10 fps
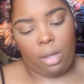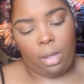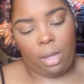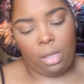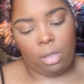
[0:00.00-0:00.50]

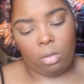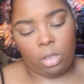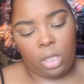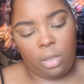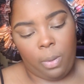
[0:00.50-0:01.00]
Halo
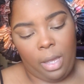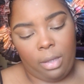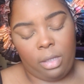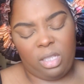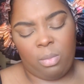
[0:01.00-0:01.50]
Cheek
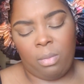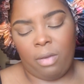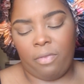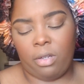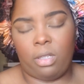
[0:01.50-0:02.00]
Palette. This will be my
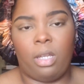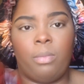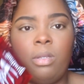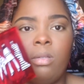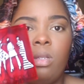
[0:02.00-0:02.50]
first
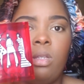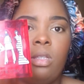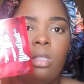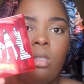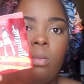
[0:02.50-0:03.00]
time using it.
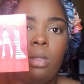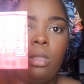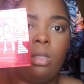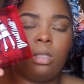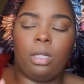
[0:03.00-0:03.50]
This is what it
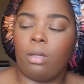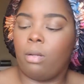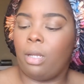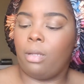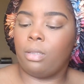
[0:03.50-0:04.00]
looks like on
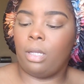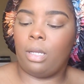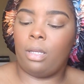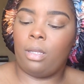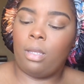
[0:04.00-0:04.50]
the
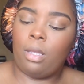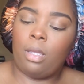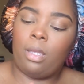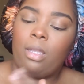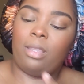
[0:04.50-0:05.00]
outside.
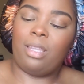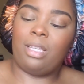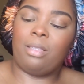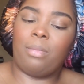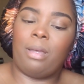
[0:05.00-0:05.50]

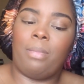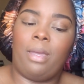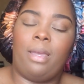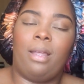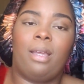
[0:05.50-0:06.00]
That's my
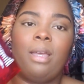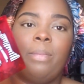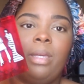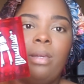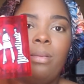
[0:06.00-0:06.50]
bad. I got
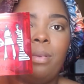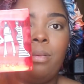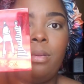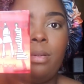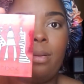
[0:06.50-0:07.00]
makeup
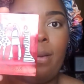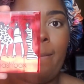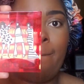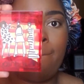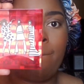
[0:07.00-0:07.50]
on it.
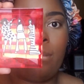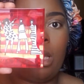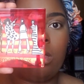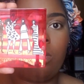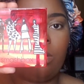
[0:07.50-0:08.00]

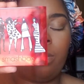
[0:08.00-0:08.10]
It's really